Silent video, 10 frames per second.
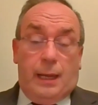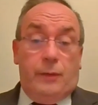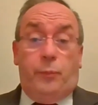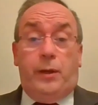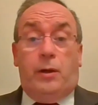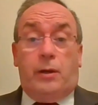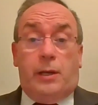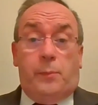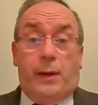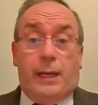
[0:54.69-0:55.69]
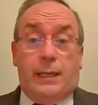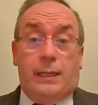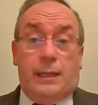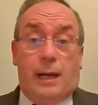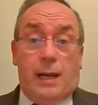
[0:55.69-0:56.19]
If we're not going to abide
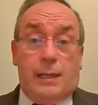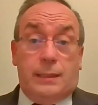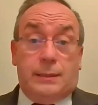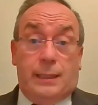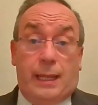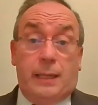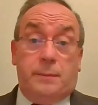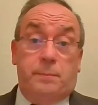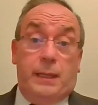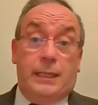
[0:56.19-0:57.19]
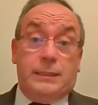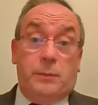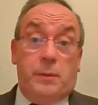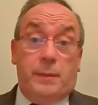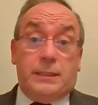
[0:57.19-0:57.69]
in darkness, then that means
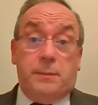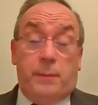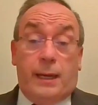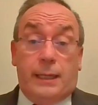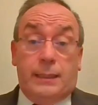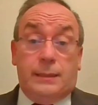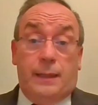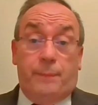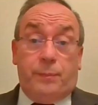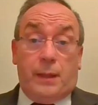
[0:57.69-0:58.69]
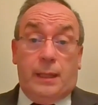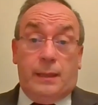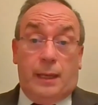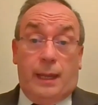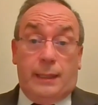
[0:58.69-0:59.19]
that we must abide in
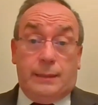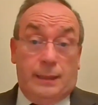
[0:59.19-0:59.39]
the light.